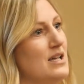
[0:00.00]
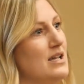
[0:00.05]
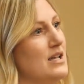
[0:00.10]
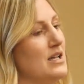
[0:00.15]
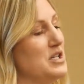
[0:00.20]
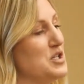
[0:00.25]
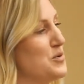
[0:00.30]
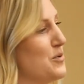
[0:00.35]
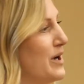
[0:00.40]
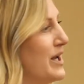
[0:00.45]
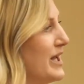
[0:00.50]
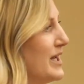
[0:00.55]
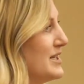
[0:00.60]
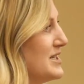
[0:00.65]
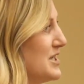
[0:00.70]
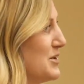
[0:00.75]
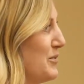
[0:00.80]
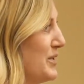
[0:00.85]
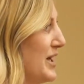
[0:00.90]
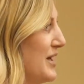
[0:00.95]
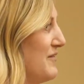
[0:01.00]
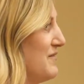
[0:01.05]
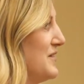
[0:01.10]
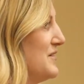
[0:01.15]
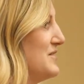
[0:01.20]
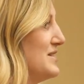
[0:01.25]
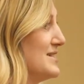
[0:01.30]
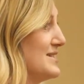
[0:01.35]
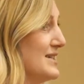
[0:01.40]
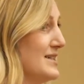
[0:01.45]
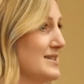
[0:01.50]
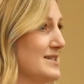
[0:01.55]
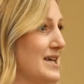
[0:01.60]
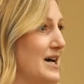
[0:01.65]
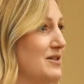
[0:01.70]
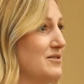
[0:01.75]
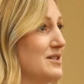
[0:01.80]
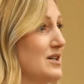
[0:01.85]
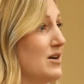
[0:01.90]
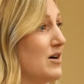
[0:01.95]
In 2018, we had
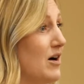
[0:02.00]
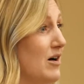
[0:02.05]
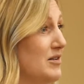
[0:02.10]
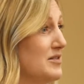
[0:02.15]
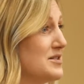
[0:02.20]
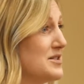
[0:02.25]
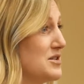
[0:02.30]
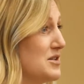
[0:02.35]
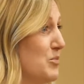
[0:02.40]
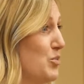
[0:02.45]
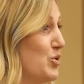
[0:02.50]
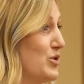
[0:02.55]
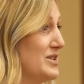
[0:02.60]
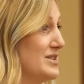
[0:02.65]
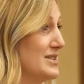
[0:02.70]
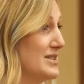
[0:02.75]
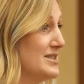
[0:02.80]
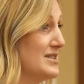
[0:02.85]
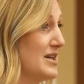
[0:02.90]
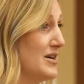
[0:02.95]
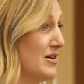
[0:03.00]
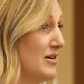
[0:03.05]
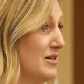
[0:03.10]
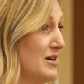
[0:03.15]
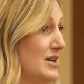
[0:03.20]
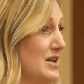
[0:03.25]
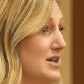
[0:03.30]
56,000 calls to the Poison Center.